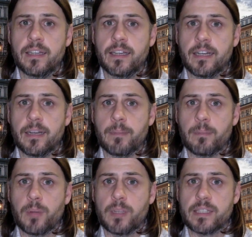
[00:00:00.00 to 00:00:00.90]
um,
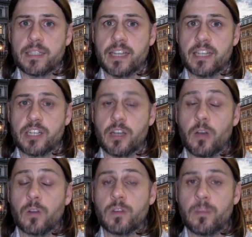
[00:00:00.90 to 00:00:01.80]
presentation
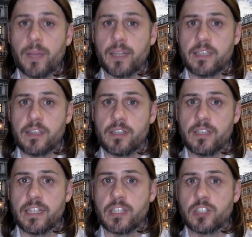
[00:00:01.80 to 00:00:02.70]
on the
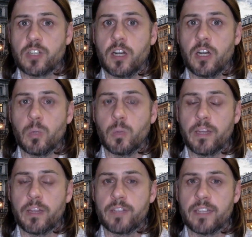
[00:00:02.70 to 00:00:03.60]
Bexarotene trial where
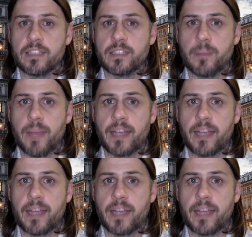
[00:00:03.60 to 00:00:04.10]
they've done some